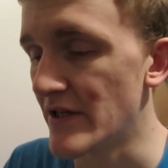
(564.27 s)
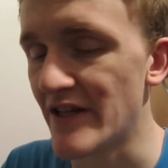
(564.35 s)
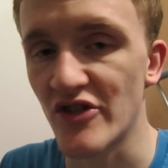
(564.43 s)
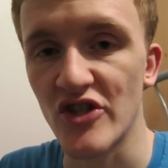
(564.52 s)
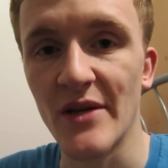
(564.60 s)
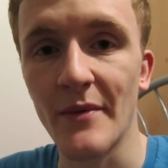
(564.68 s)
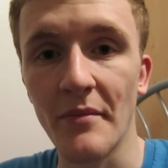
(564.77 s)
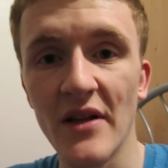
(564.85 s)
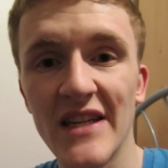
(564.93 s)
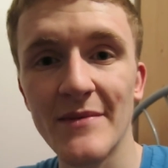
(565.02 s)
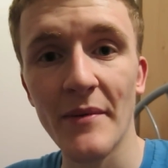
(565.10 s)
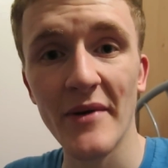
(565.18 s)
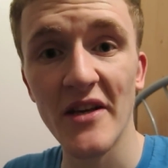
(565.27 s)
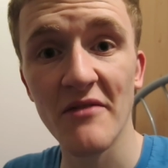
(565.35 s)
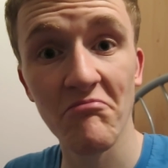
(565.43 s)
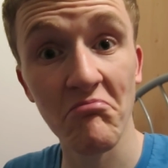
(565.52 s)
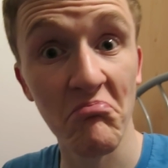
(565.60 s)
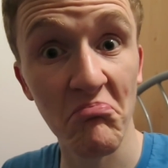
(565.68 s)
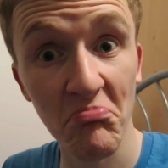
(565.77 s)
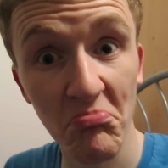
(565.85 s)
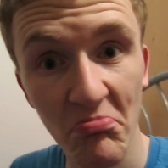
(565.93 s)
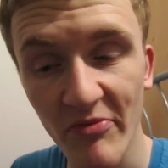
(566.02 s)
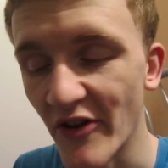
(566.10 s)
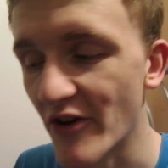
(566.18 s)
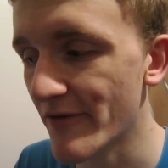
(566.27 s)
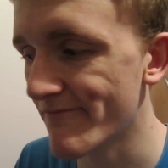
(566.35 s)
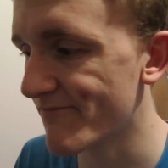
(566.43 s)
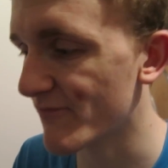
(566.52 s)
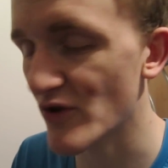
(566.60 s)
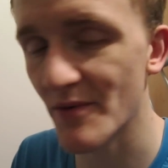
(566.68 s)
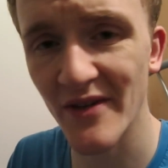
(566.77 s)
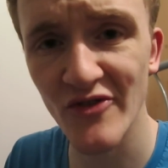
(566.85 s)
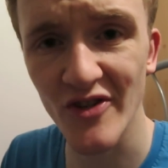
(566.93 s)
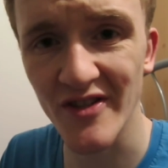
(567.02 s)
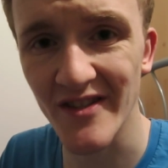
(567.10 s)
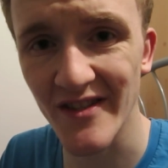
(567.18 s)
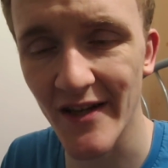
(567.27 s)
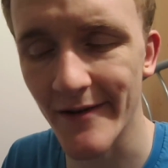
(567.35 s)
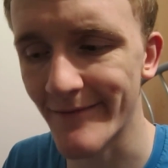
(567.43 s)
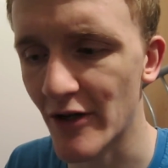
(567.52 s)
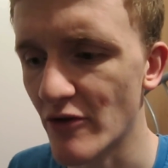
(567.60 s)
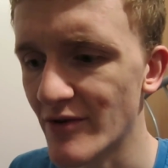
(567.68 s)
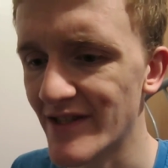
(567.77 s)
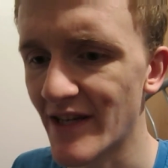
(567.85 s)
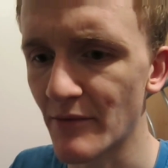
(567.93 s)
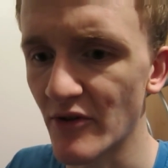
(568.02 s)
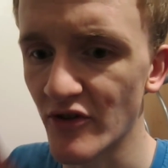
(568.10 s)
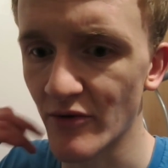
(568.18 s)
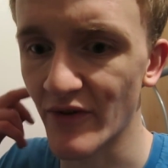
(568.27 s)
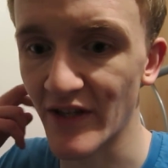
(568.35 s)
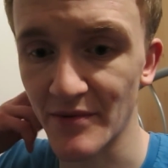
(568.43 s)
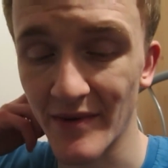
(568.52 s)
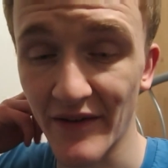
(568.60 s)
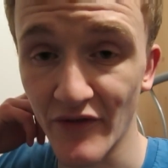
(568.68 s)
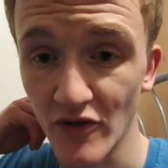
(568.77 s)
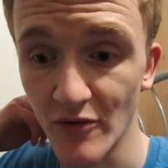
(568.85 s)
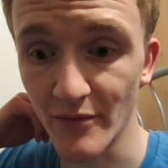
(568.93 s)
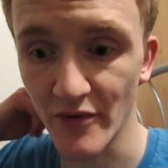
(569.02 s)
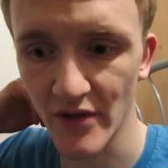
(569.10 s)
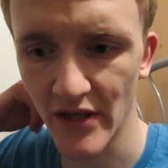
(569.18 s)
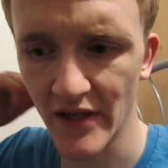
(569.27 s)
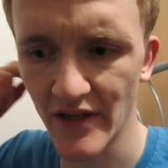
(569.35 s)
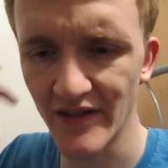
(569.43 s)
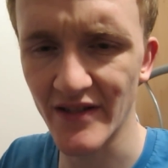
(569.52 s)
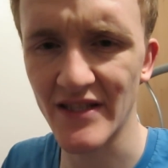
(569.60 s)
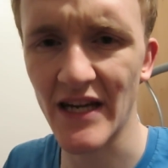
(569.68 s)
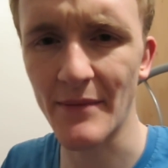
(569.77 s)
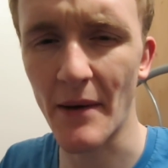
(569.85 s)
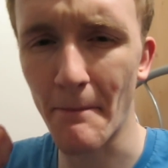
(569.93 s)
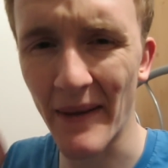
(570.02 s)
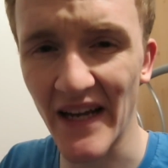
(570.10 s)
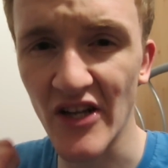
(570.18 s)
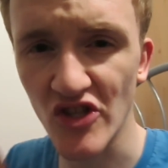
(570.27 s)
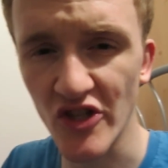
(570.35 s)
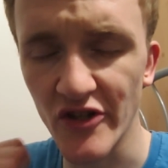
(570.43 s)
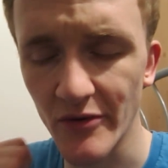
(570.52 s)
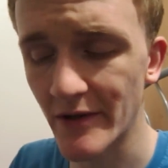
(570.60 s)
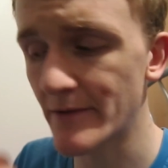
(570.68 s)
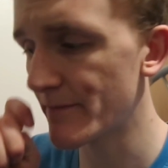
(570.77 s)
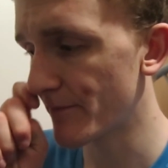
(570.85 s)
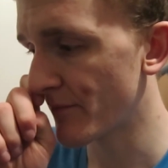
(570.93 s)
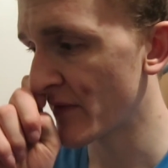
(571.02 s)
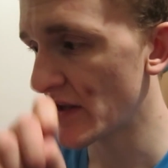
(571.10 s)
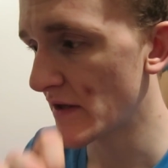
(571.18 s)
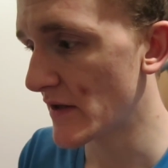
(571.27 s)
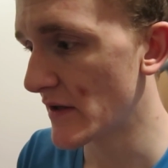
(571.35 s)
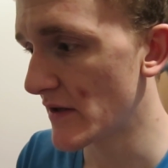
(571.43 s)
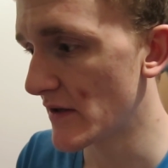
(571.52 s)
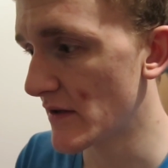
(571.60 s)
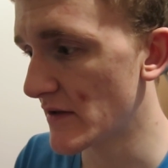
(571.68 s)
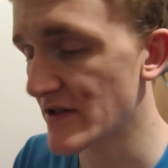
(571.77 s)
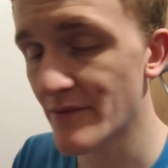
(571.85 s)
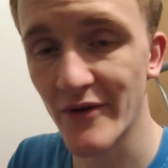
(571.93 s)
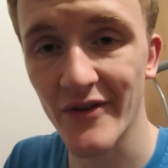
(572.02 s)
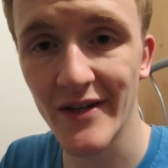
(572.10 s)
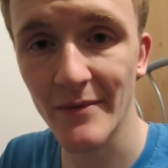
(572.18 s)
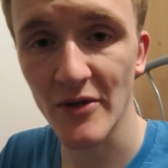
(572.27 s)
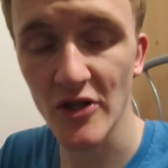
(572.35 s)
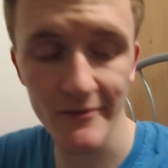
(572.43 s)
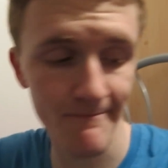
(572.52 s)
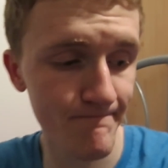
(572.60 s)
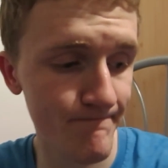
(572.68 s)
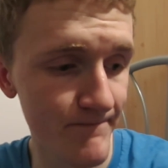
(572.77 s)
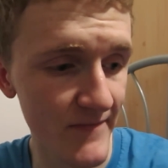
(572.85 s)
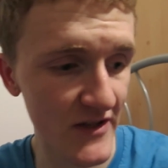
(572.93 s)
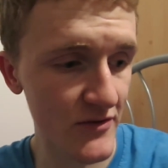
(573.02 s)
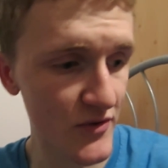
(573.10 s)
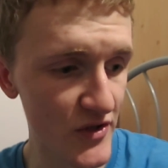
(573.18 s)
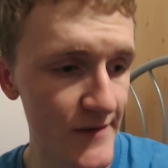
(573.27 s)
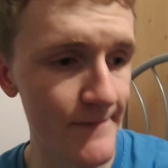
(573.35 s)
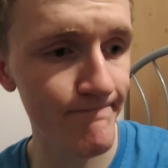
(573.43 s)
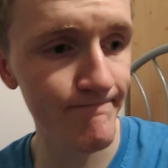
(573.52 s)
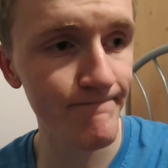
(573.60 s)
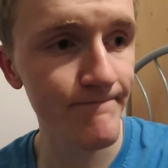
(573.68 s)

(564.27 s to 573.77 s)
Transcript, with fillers: It's Jamie Plays, maybe? Don't know. Would you be interested in that? I always say I'm going to do things but never do them, but this time I might actually do it. Tell me what you think below. Thanks for watching.